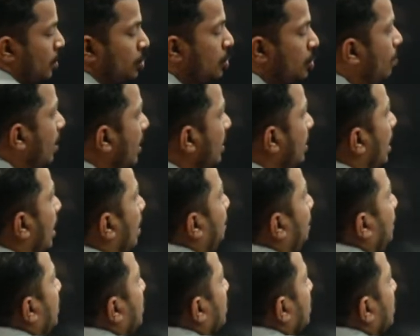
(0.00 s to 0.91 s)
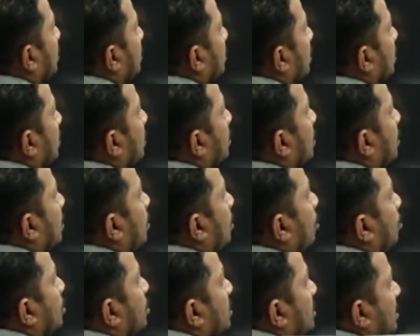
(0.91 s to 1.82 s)
So what happened
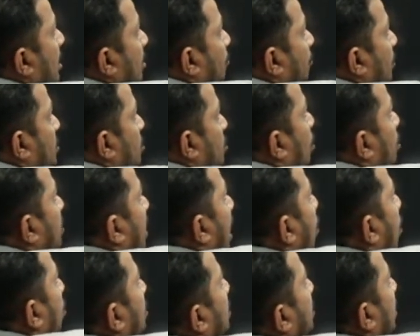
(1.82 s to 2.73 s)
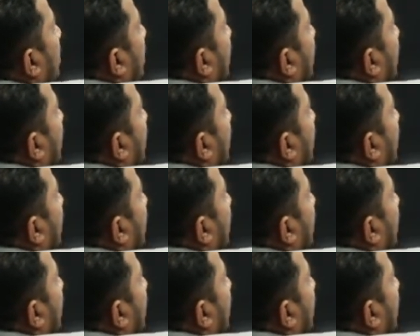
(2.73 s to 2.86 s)
on the surface? On the outer